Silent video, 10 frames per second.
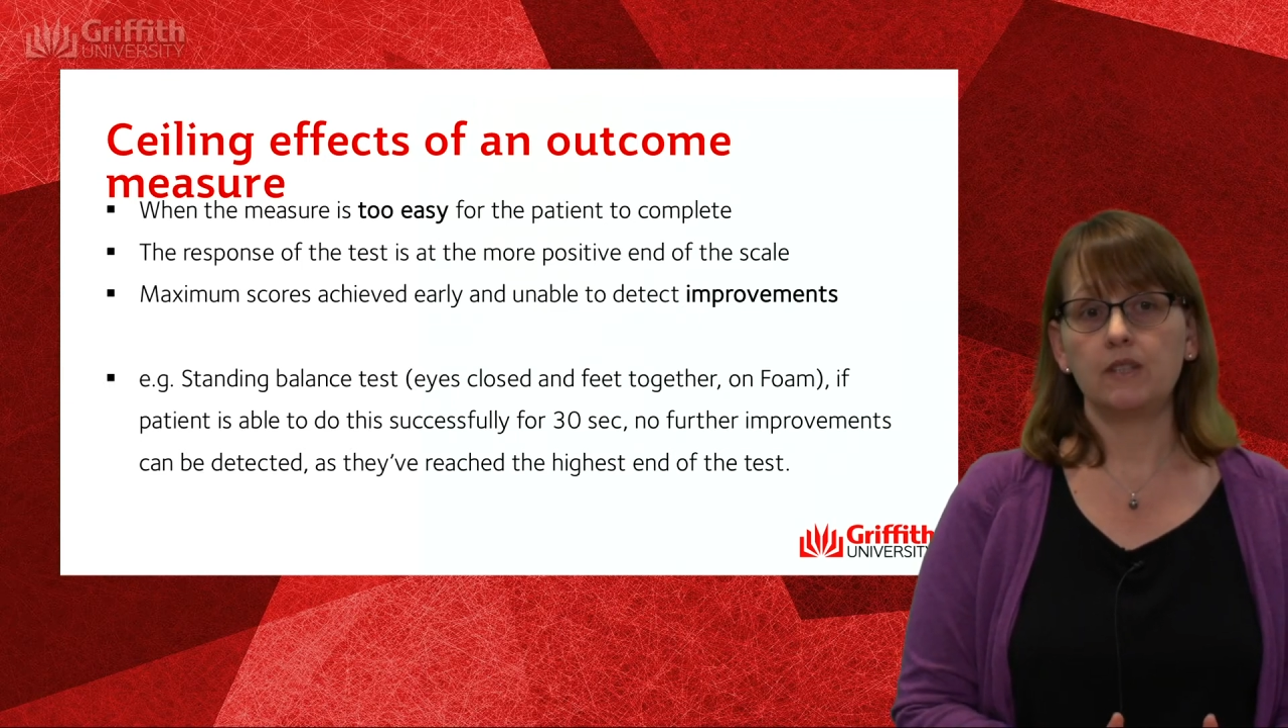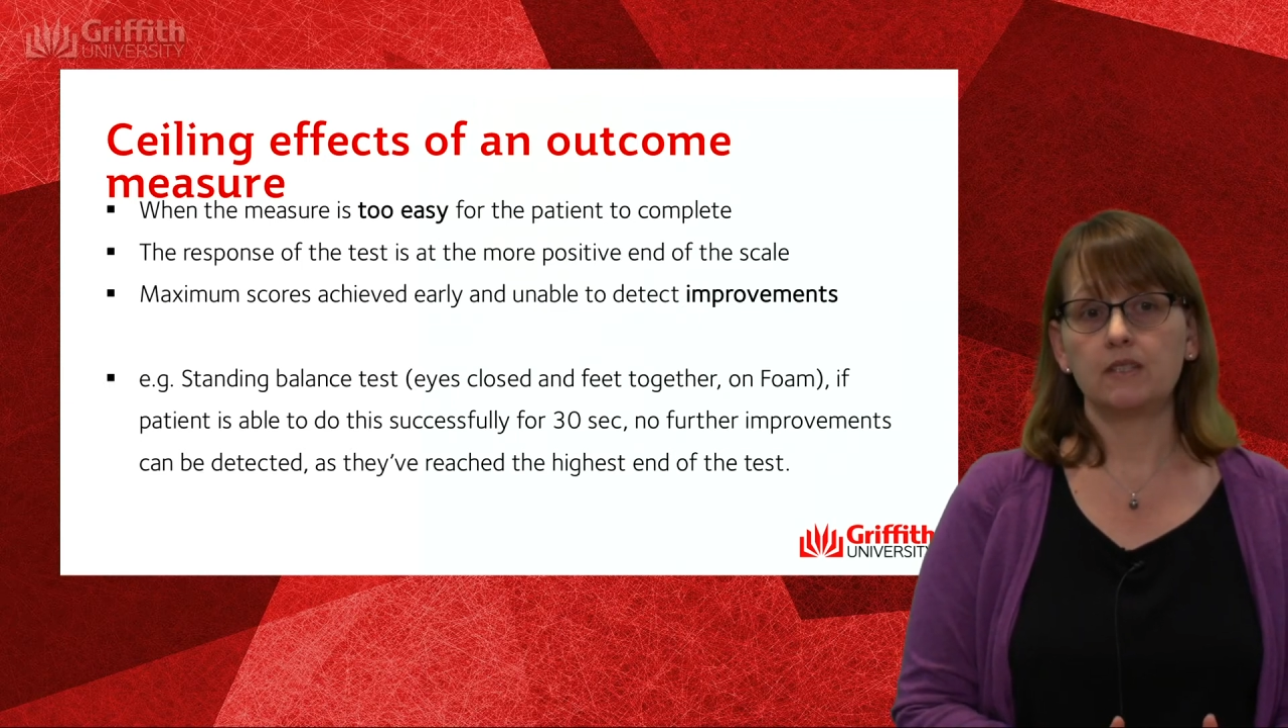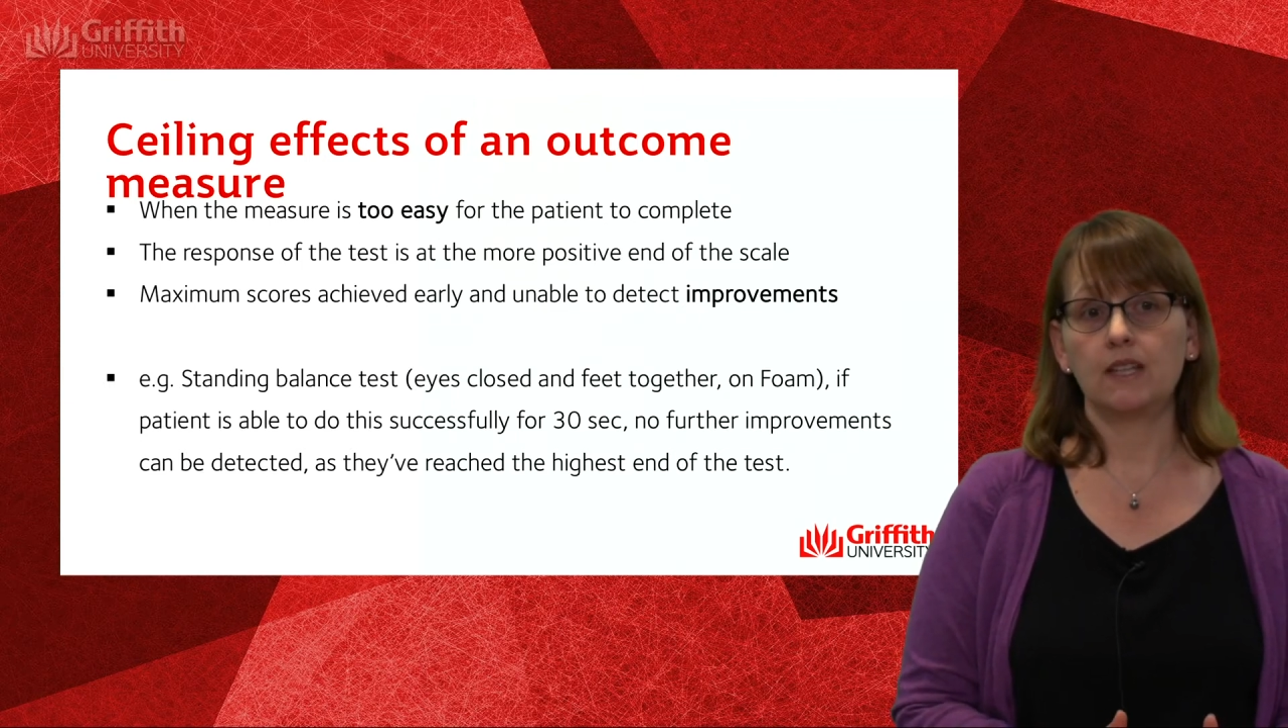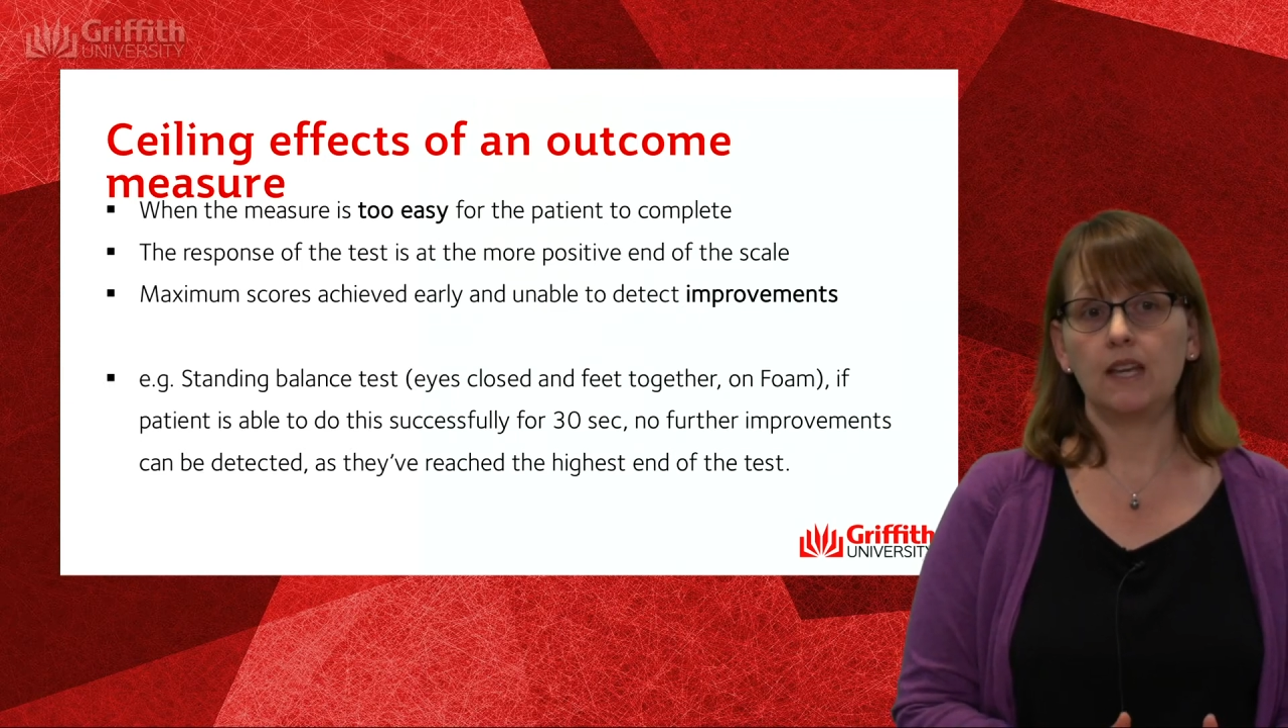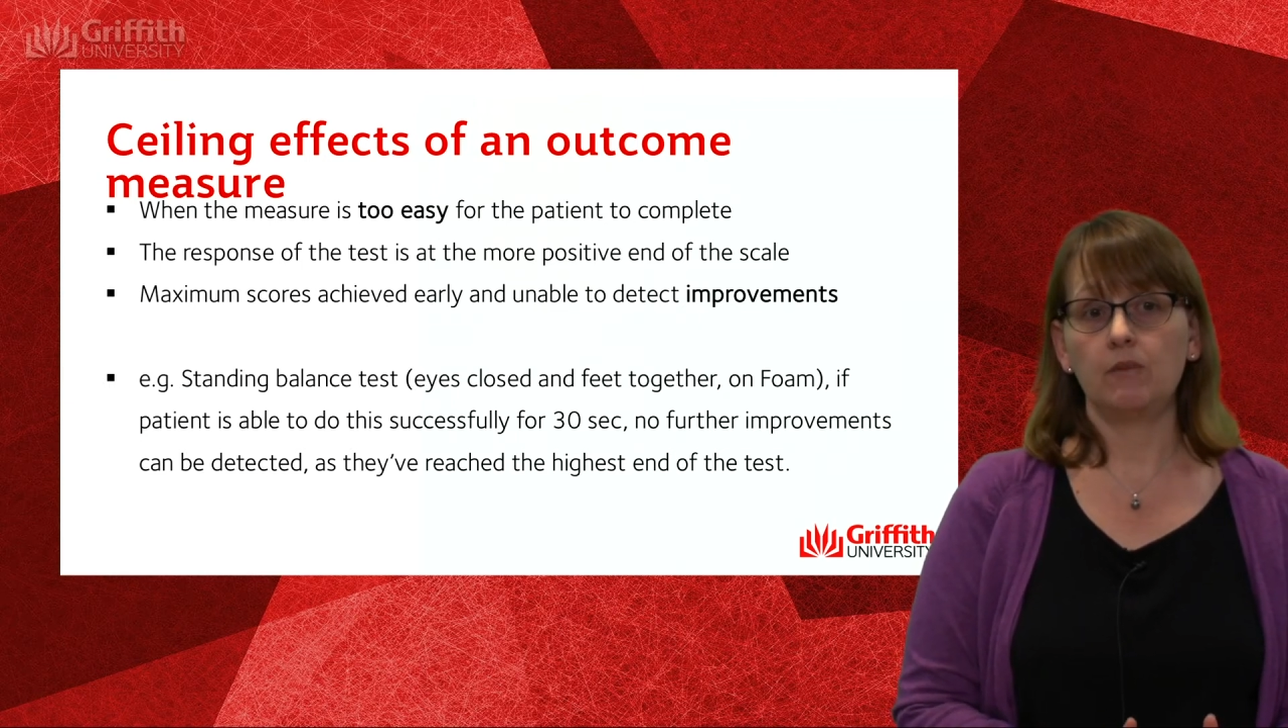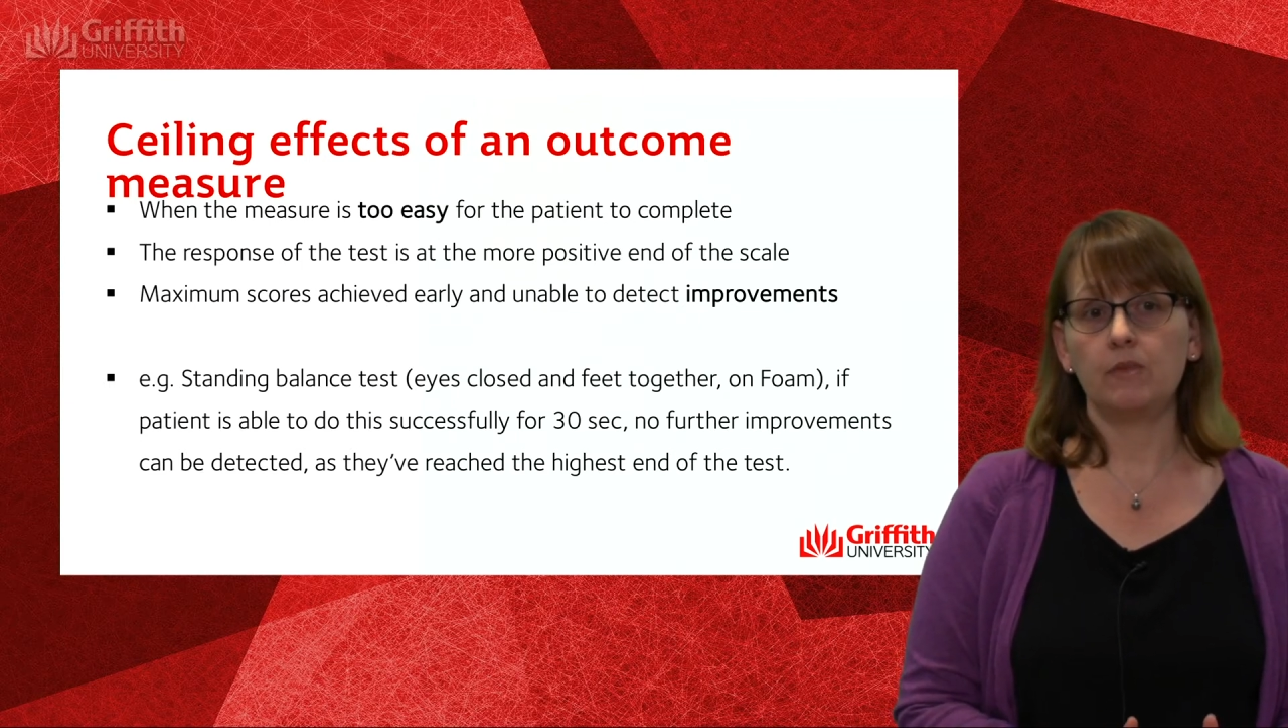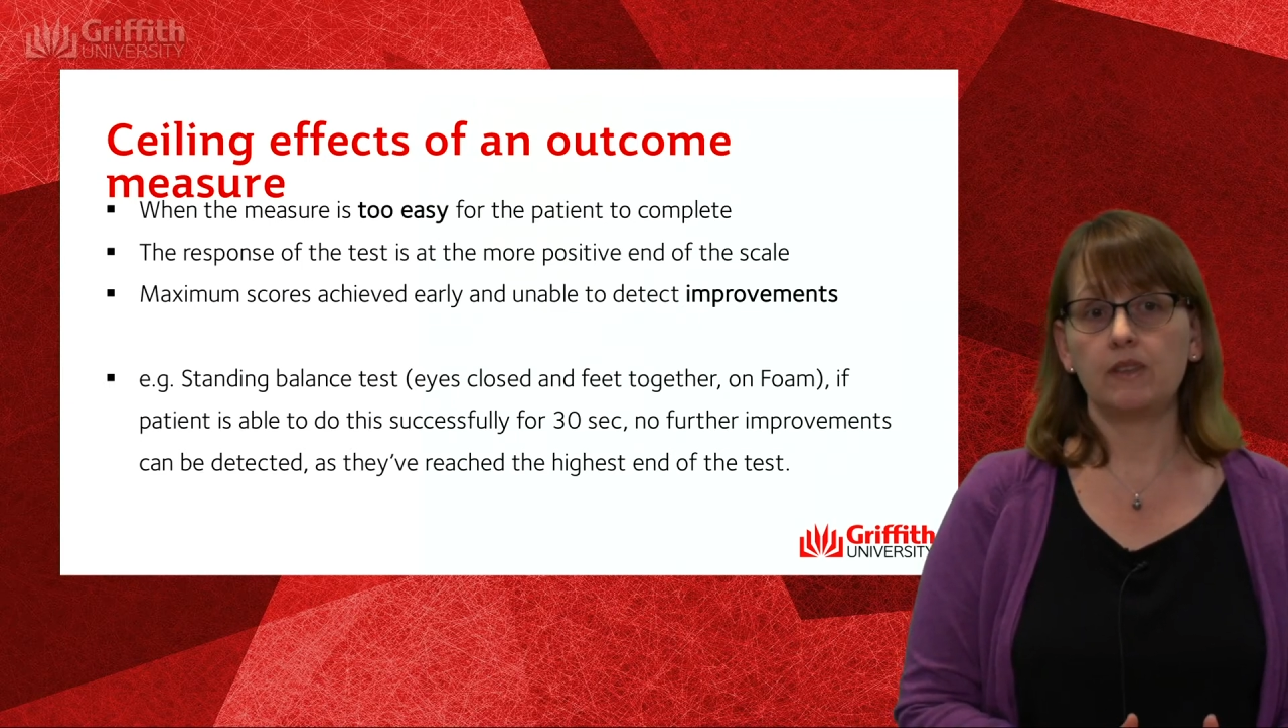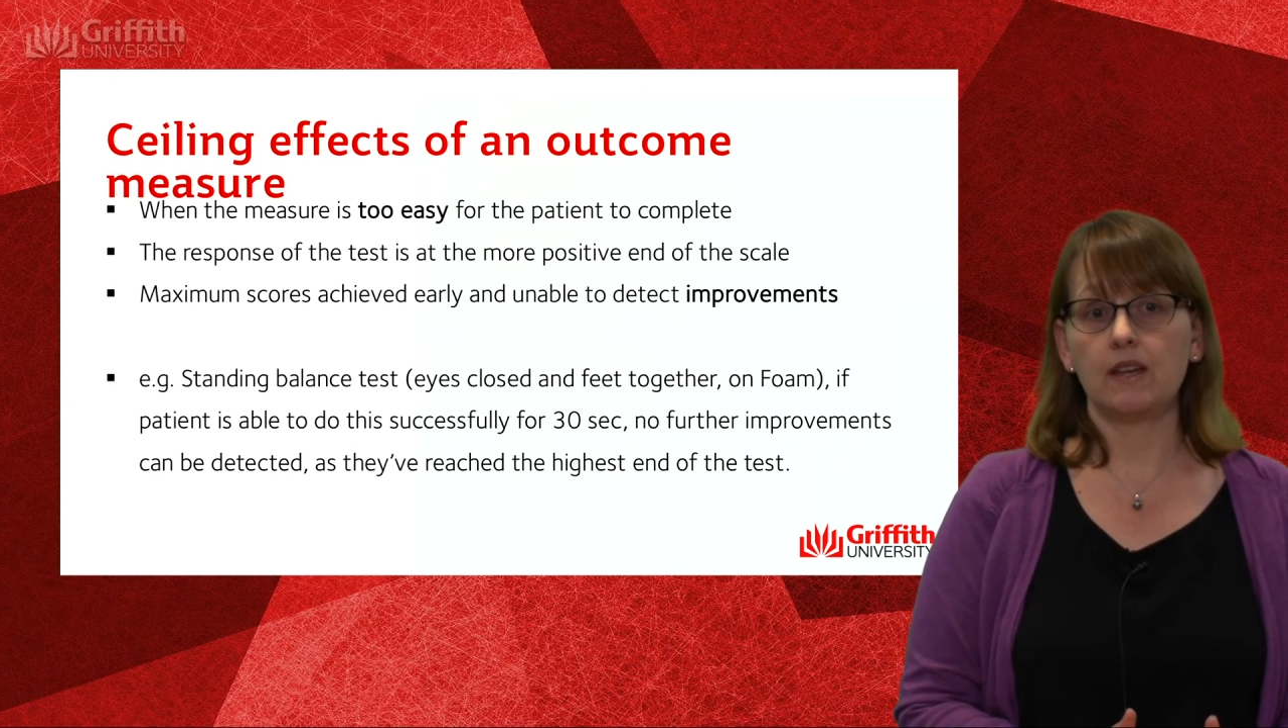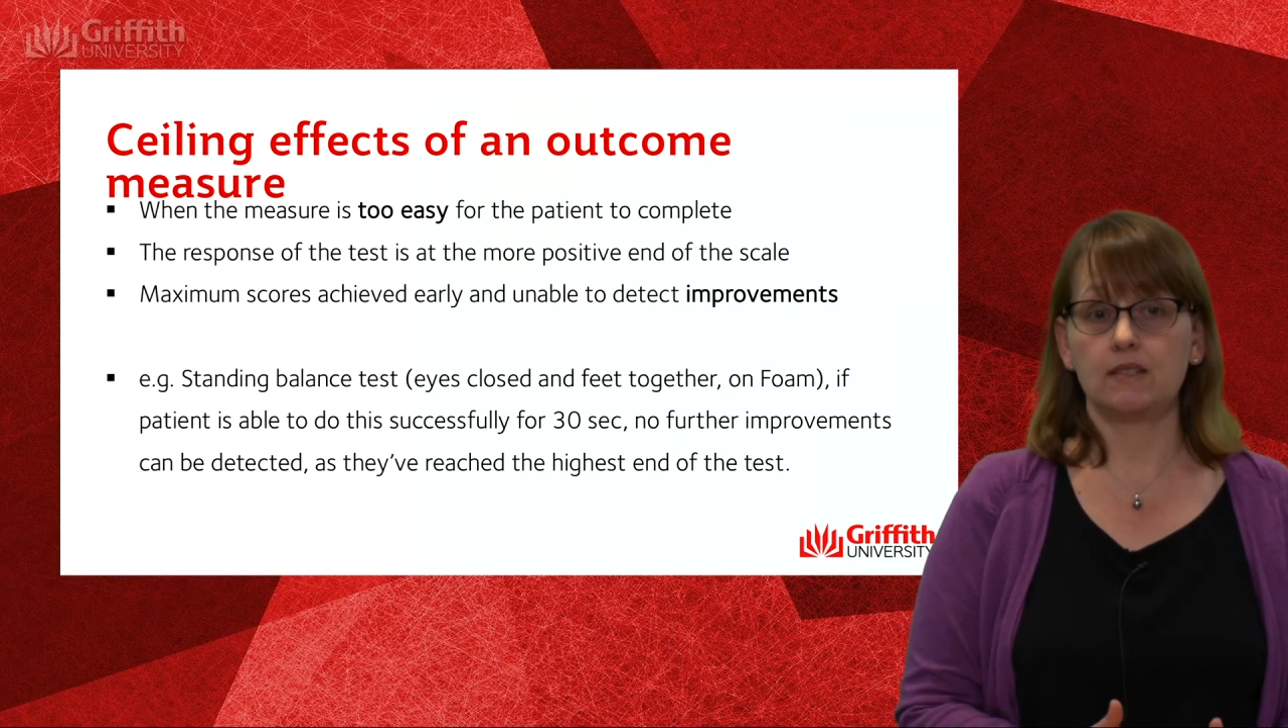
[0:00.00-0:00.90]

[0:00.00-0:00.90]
this again with our